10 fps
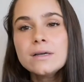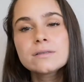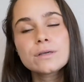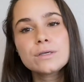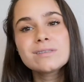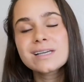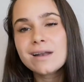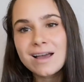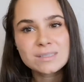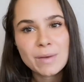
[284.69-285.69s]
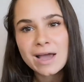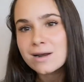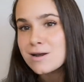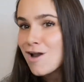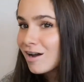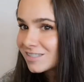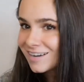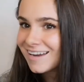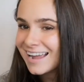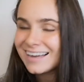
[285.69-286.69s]
So using an ice pack, not
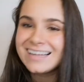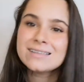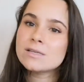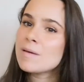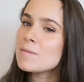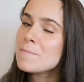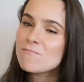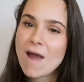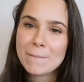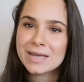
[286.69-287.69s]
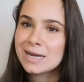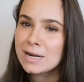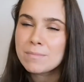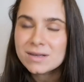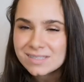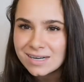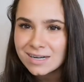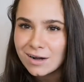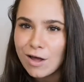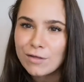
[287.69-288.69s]
directly, so maybe wrapping it in a
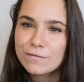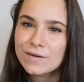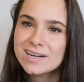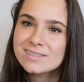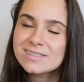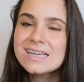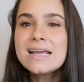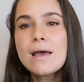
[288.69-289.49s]
muslin cloth first,